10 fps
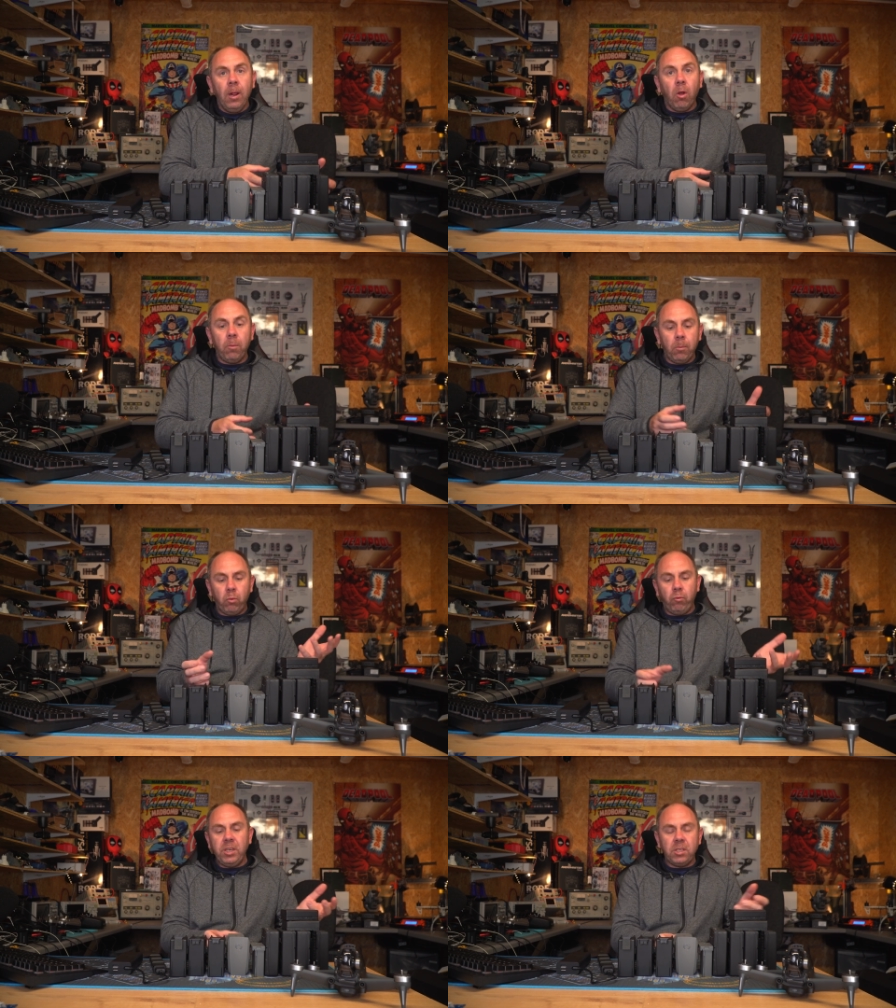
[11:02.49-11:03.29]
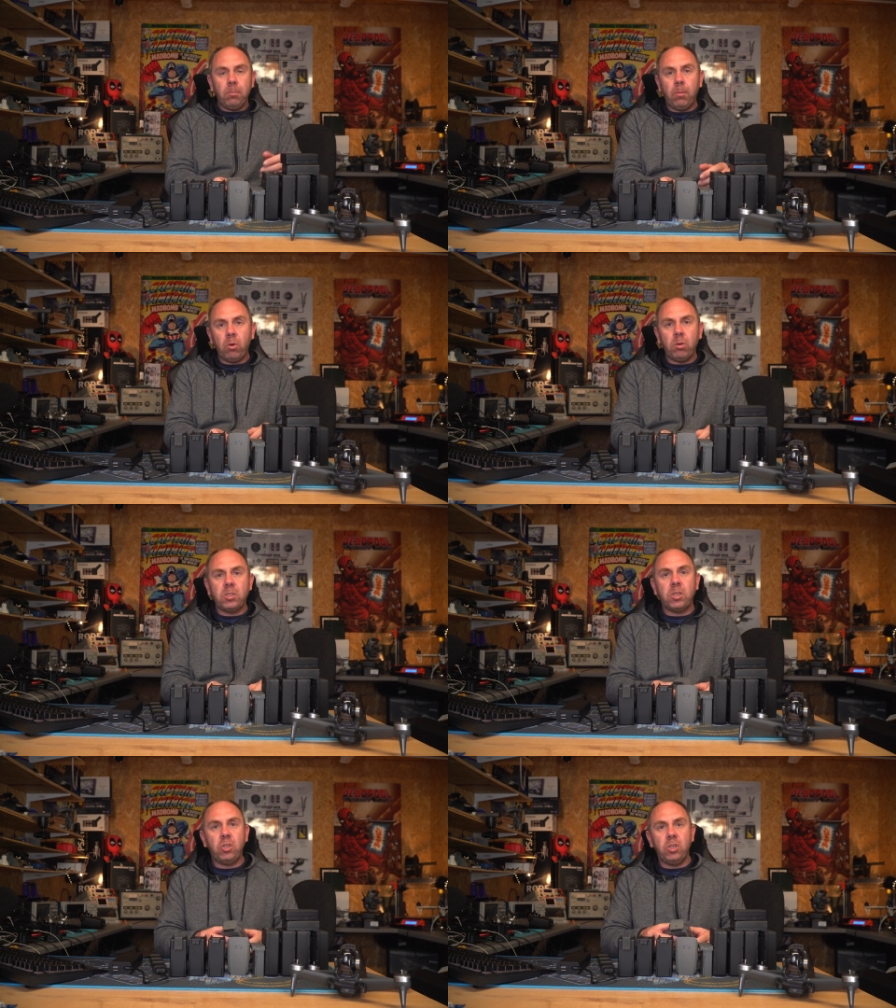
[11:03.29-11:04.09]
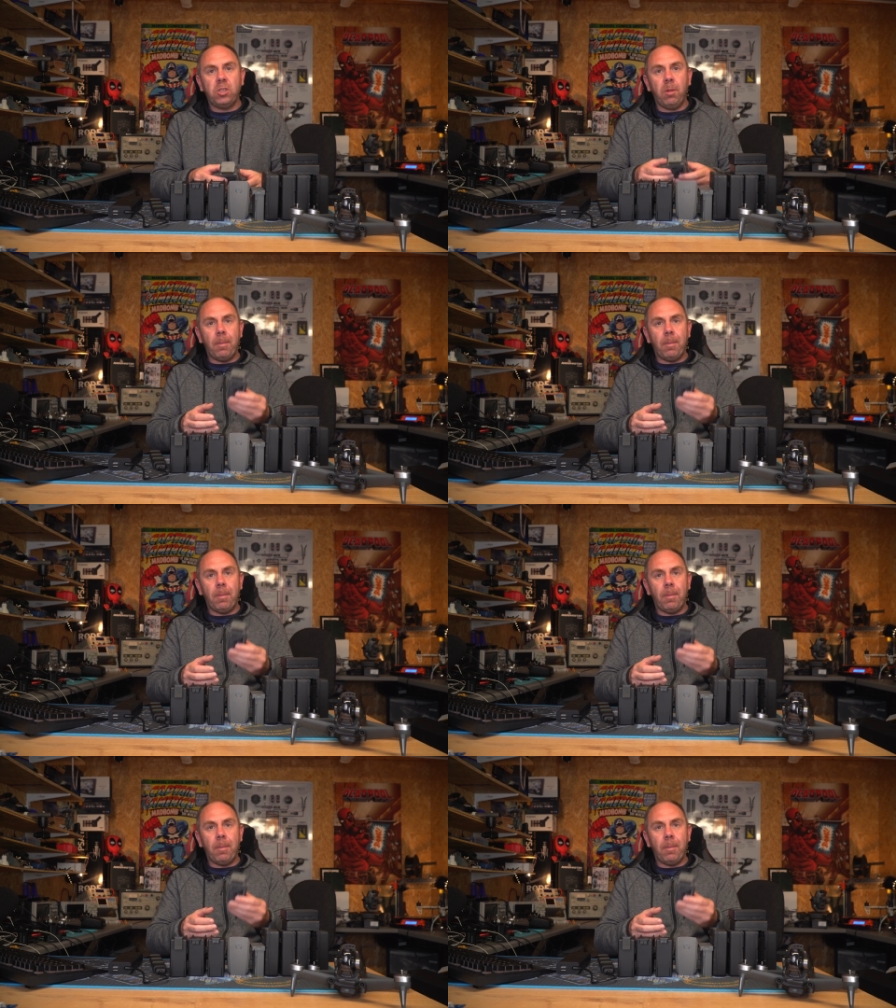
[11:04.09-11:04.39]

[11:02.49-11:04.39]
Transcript: on more recent models such as the